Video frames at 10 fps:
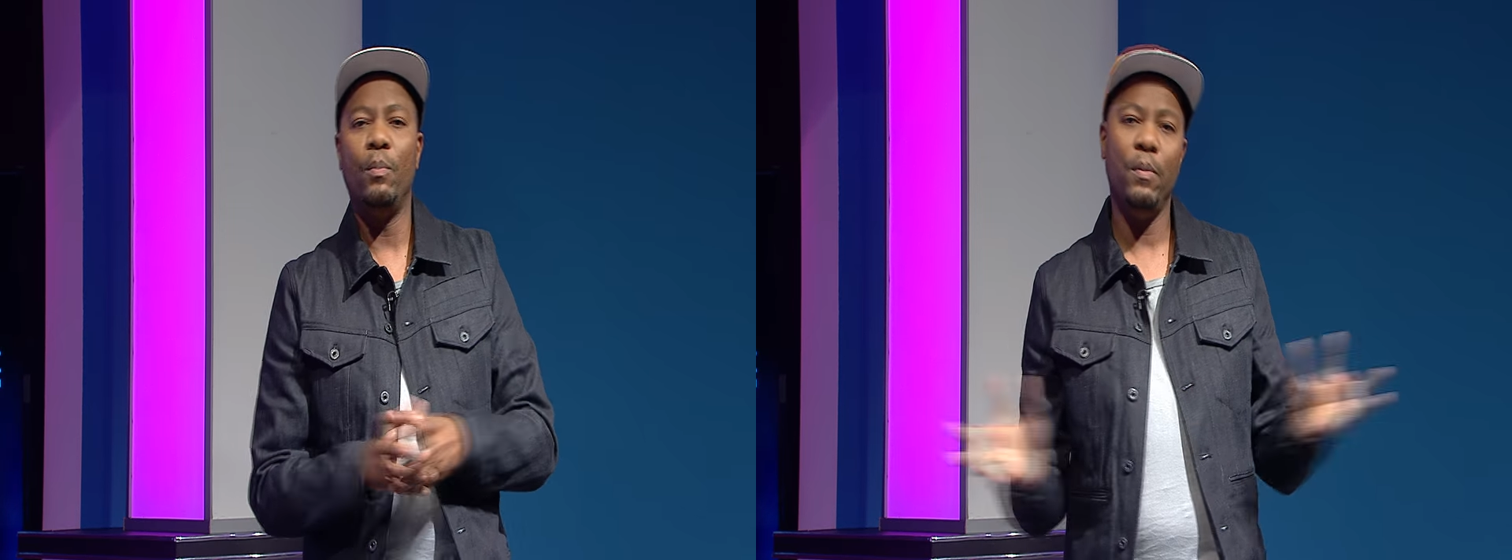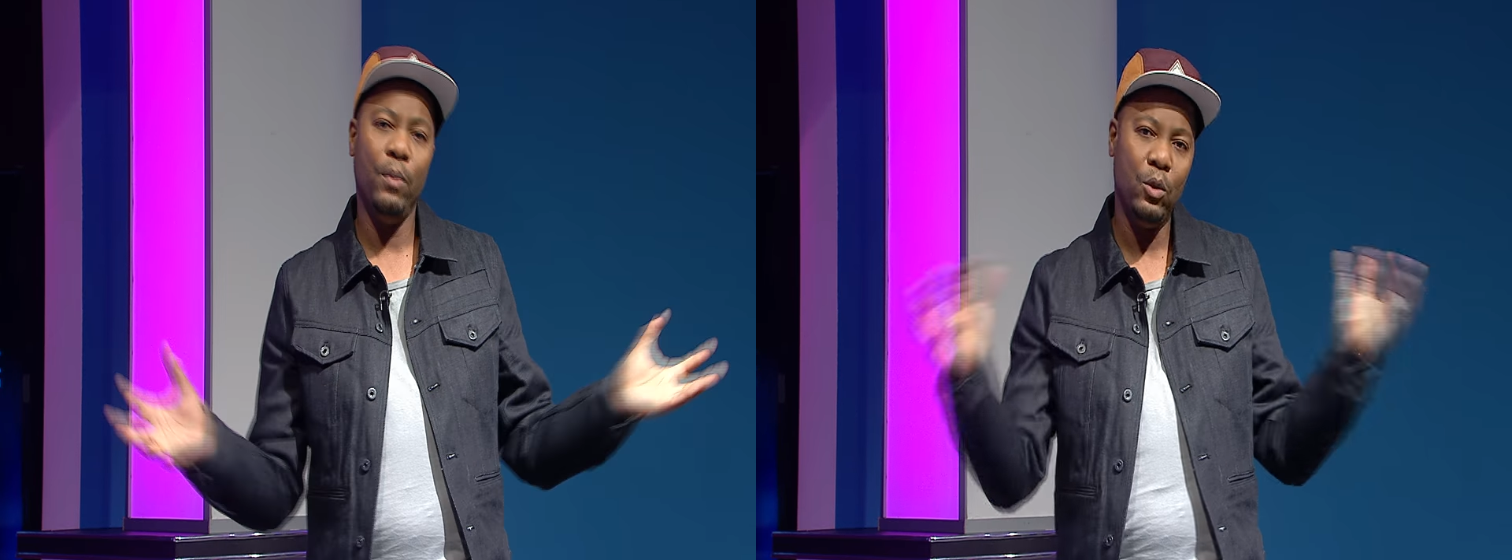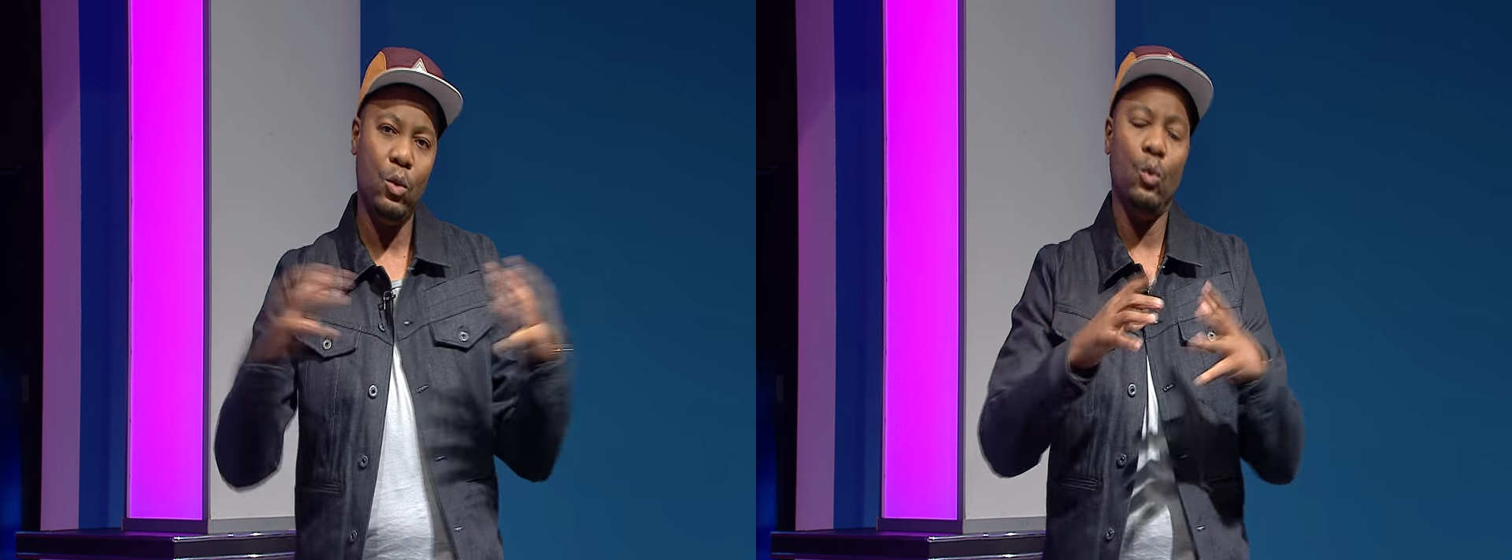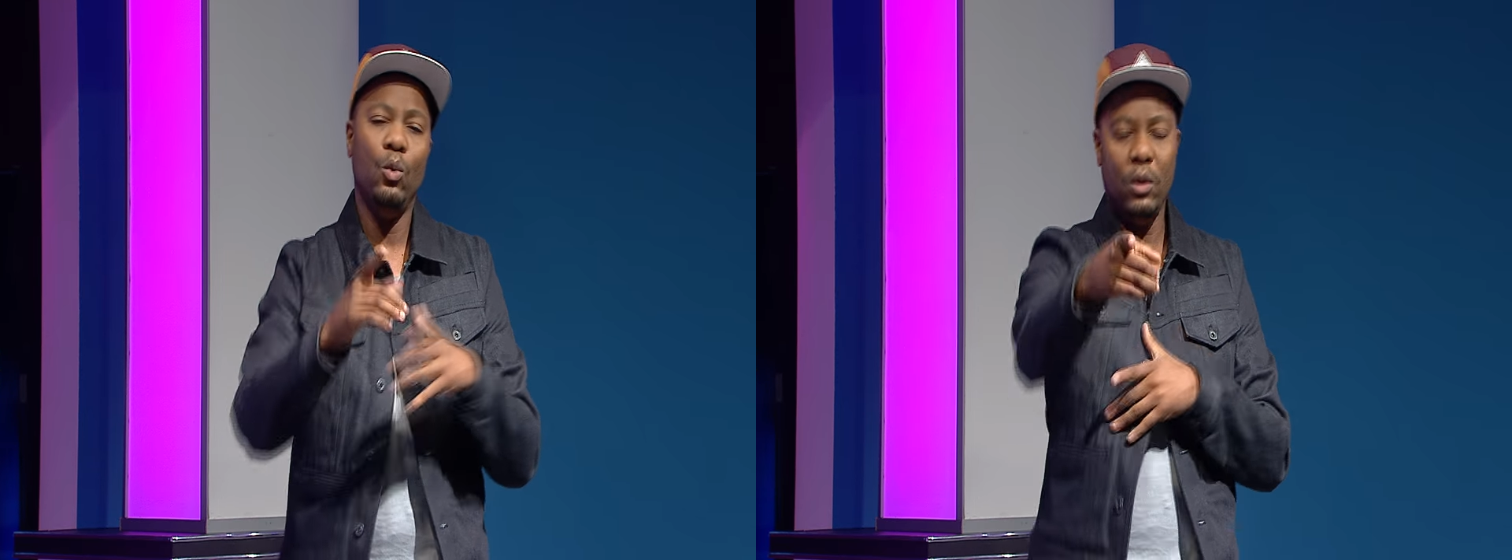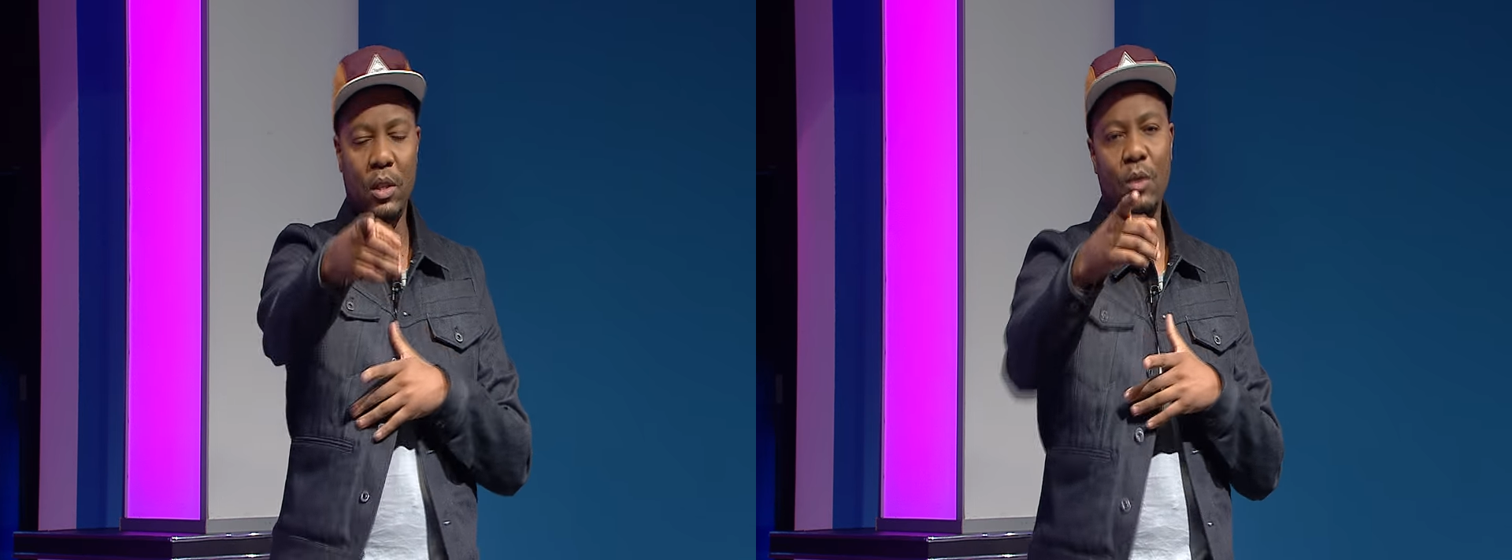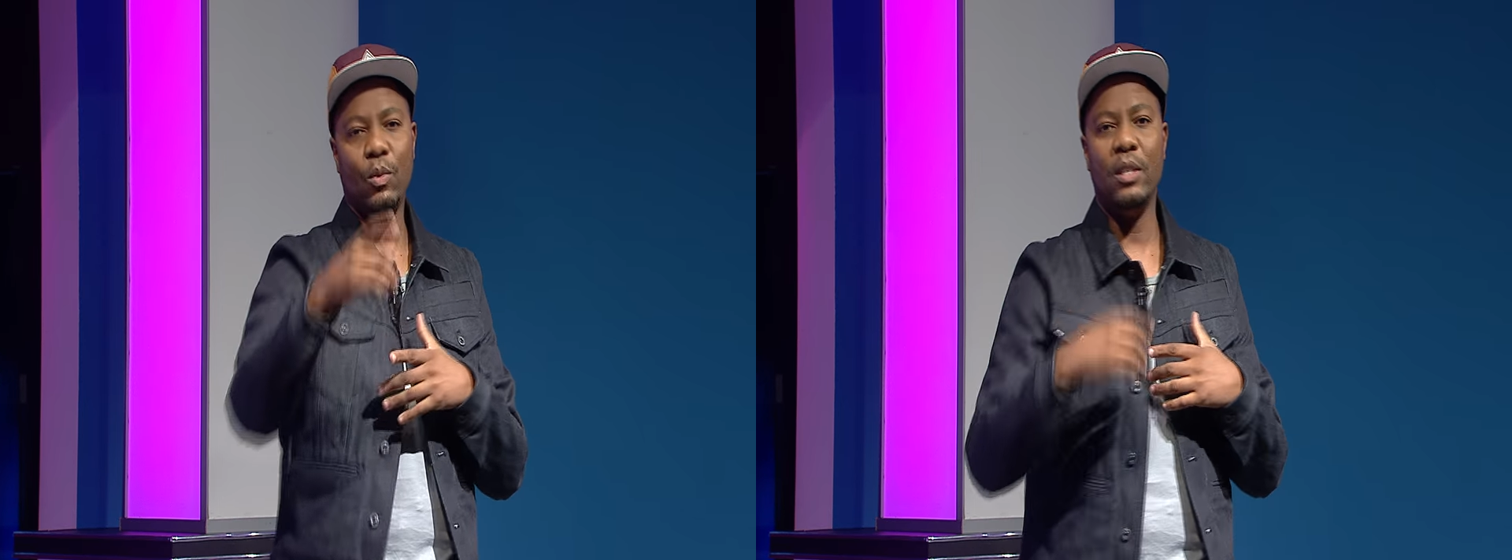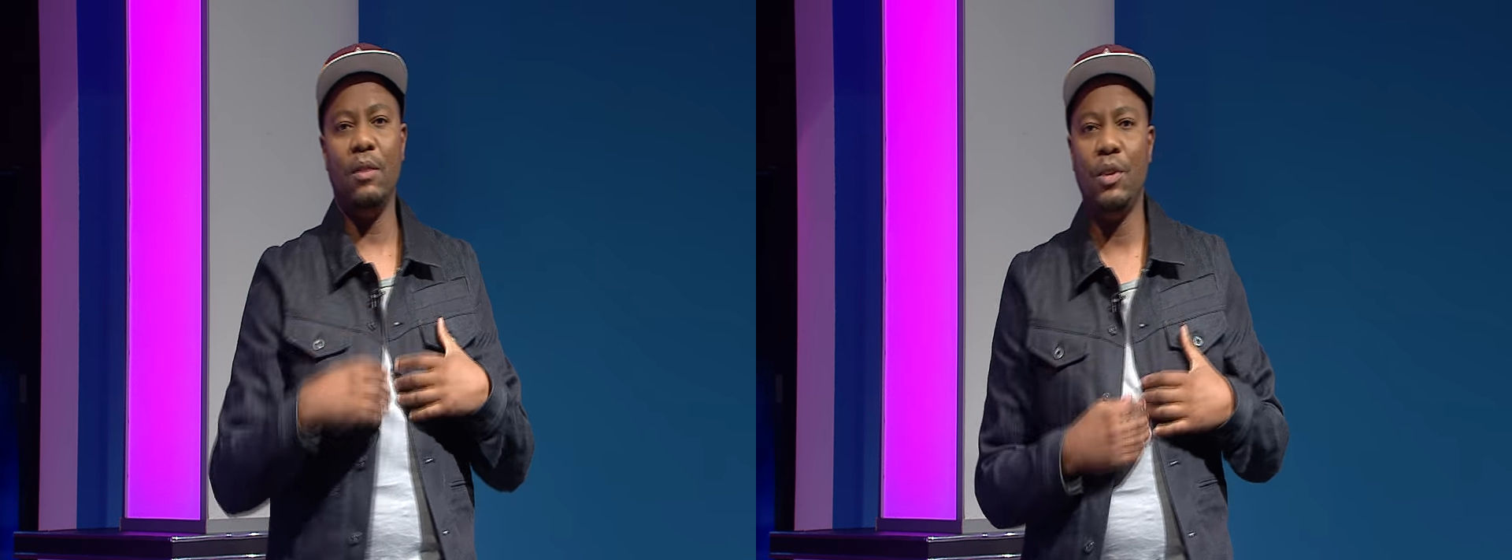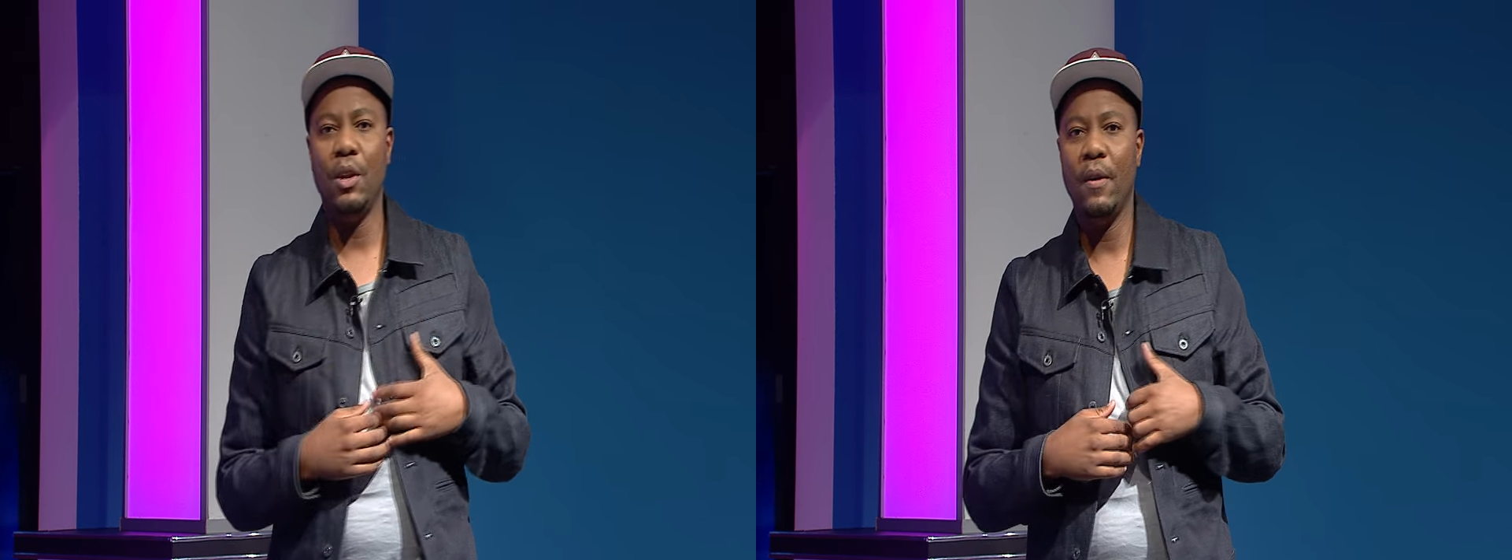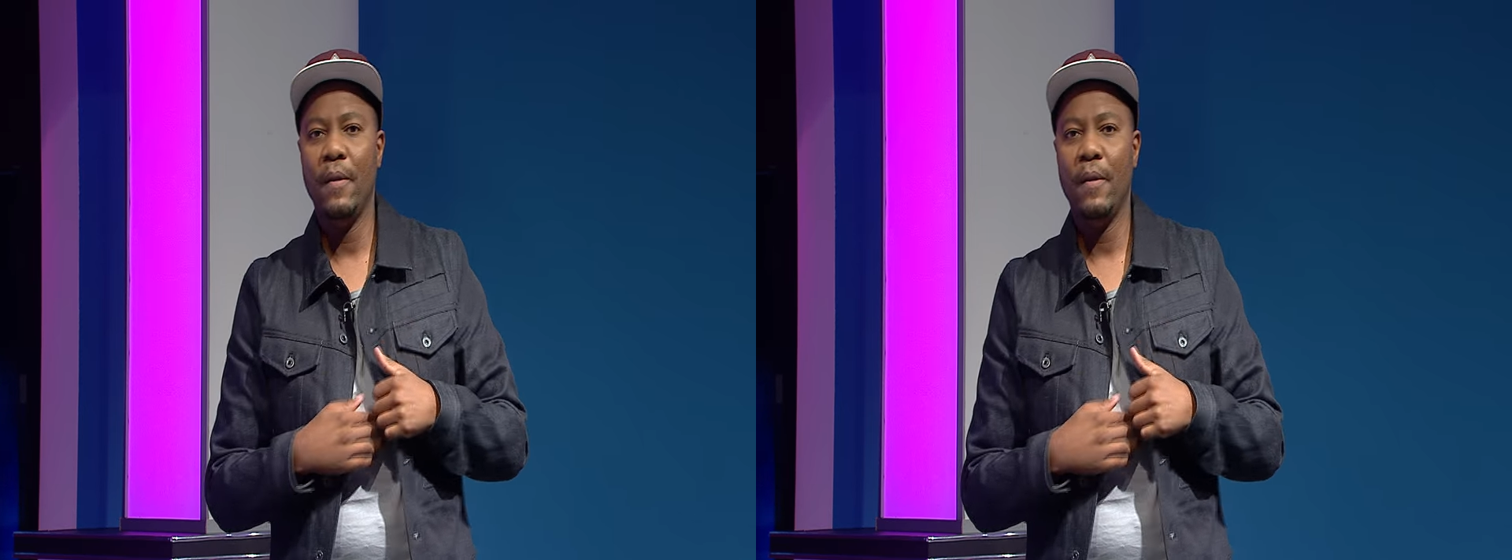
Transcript: people to just watch the video.